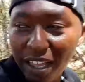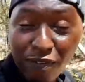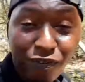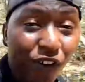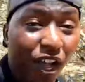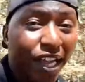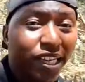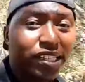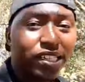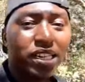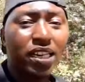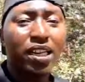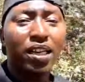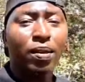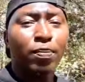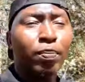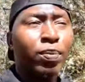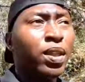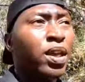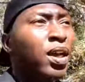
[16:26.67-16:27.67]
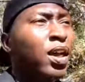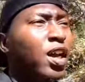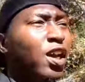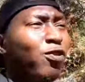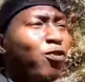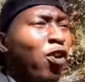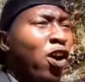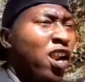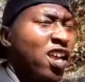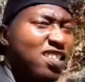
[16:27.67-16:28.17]
in fact,
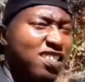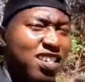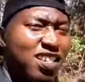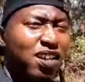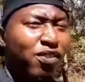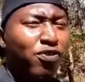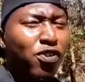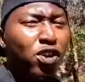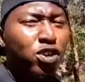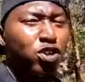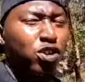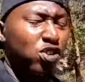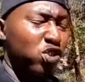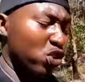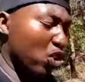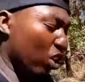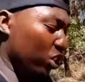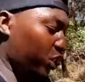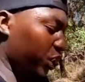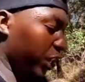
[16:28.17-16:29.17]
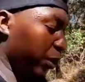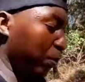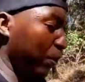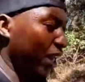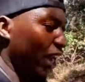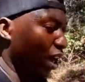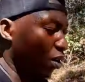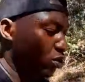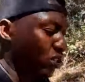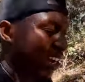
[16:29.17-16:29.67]
if you want to see the photos, go check
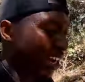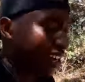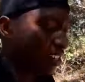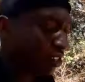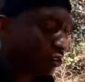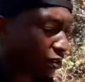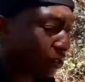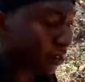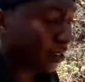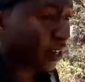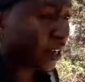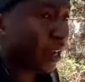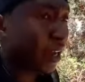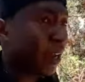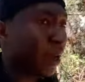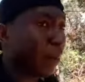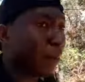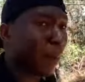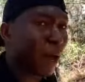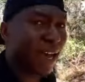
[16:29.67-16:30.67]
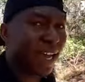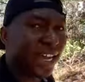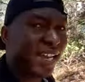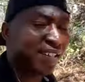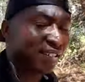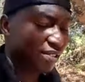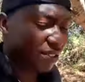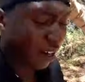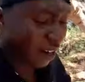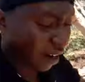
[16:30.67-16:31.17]
me out at my
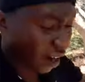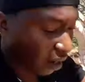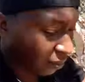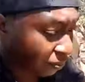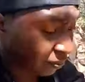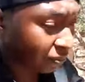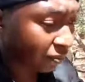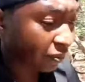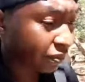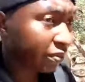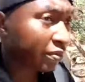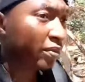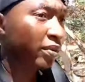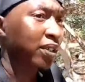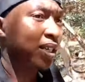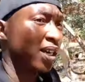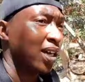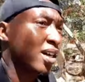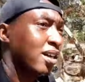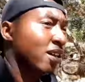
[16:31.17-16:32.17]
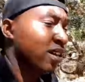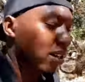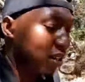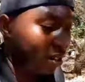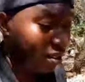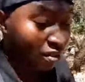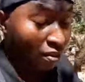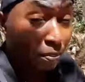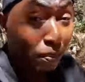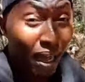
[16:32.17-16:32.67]
Instagram,
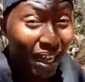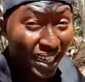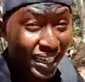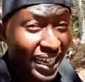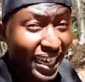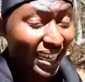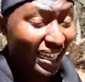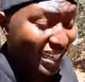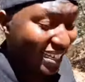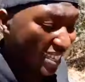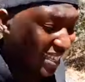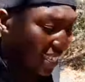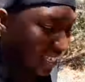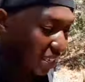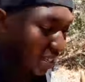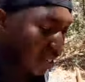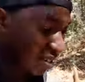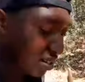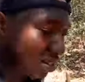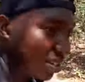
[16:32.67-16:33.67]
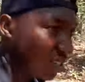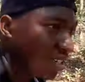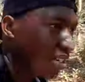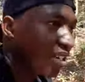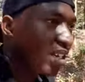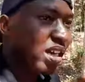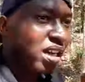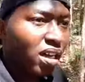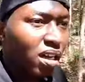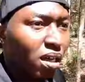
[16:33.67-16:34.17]
Mankielit.
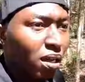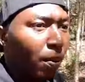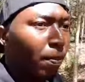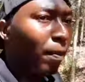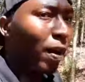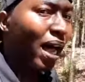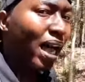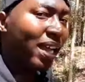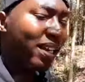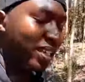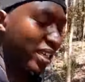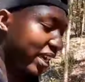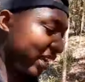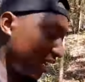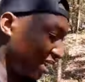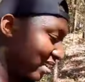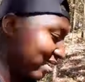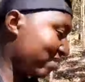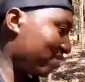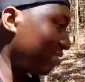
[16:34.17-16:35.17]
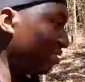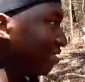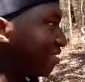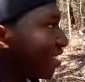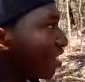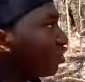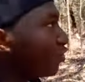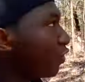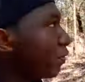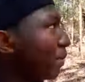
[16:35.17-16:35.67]
Mankielit. Just
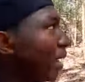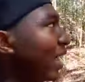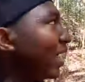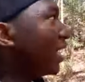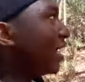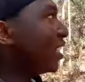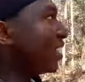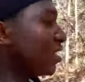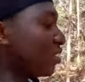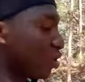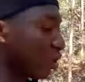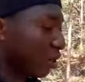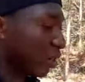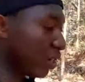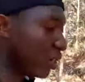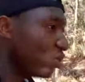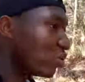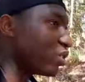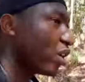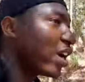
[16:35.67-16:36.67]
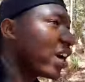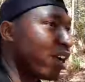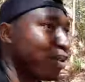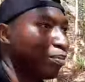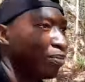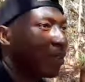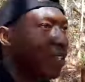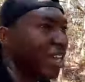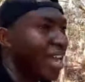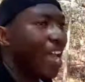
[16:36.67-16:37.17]
search for Mankielit on
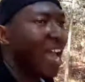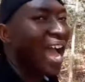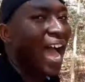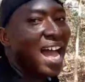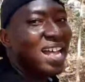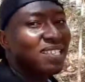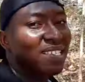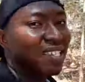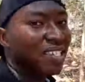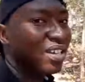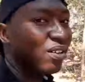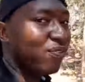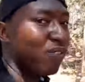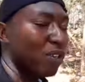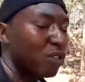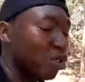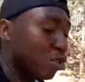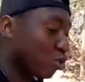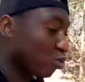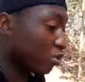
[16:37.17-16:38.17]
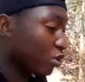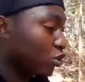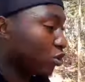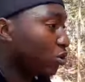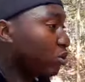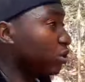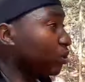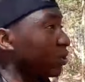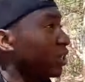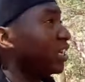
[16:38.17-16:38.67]
Instagram and see the photos which
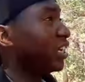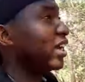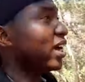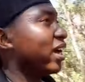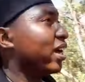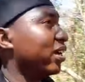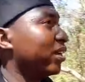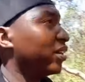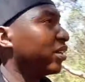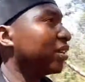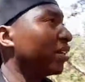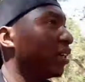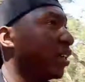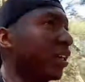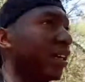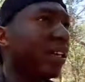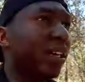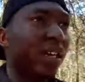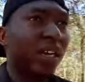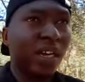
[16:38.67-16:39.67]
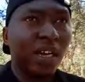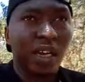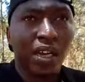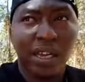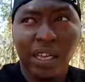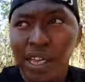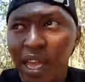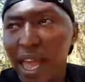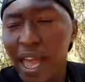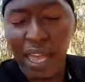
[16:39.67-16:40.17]
you took here,
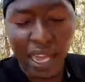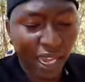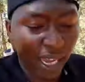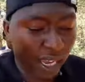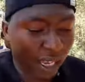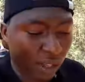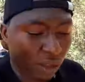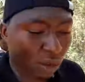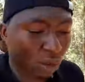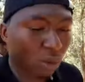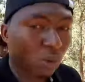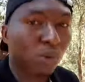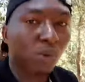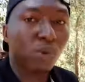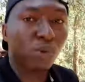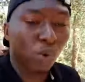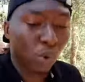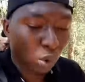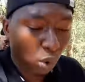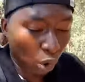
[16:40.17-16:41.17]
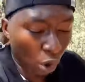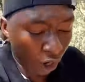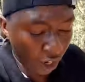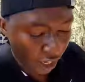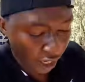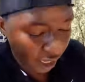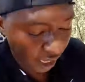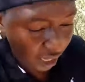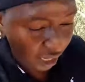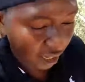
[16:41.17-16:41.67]
here in
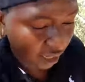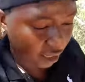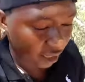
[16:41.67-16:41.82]
Ngongoni